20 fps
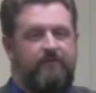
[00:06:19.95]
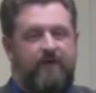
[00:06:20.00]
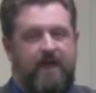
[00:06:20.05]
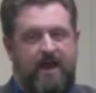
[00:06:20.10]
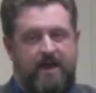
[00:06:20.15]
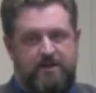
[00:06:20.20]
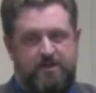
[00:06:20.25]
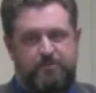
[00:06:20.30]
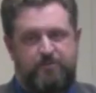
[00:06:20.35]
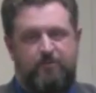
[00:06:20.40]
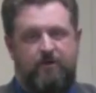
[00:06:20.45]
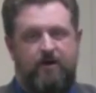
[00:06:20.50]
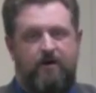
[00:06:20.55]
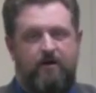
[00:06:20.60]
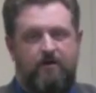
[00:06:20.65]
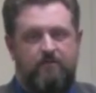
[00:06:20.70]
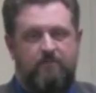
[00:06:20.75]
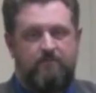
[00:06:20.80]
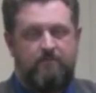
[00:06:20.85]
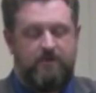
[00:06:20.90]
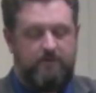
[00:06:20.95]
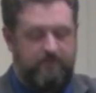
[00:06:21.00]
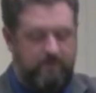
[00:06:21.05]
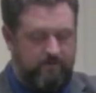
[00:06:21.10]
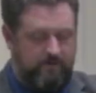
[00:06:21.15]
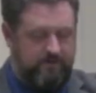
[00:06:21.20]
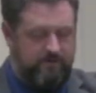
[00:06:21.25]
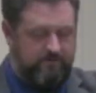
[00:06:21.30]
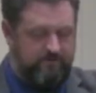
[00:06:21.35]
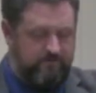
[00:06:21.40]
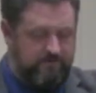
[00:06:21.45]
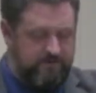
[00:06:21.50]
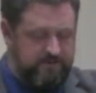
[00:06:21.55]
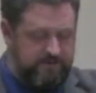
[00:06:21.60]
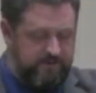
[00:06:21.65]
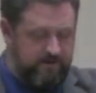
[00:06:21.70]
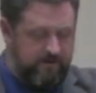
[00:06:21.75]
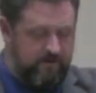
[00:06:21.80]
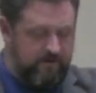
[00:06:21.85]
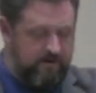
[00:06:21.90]
Hannah's prayer. When we read through
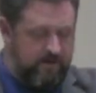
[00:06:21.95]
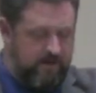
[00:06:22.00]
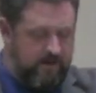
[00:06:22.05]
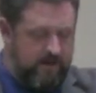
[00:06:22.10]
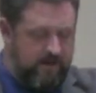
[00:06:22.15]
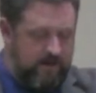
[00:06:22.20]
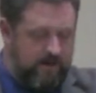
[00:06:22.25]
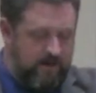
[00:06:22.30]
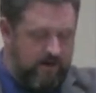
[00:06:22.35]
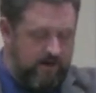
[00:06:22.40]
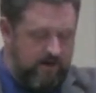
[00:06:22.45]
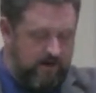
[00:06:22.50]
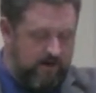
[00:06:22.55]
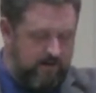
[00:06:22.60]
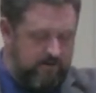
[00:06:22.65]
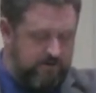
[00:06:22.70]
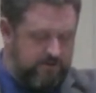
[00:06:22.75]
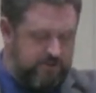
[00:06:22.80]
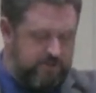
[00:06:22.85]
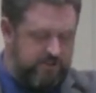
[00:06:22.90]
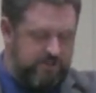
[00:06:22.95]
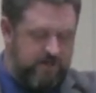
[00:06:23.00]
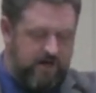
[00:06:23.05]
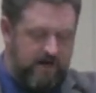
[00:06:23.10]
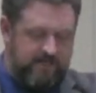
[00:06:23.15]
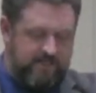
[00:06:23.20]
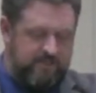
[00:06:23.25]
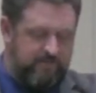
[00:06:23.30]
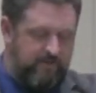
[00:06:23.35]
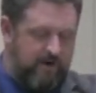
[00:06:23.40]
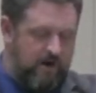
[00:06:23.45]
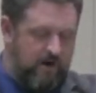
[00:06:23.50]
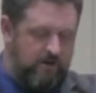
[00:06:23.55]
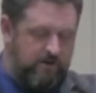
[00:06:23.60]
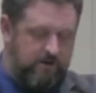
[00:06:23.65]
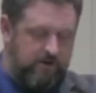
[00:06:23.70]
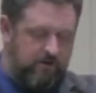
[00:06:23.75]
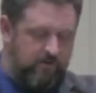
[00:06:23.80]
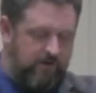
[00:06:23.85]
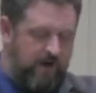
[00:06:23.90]
this here, uh, she talks
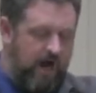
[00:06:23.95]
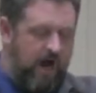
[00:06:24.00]
about, you know, the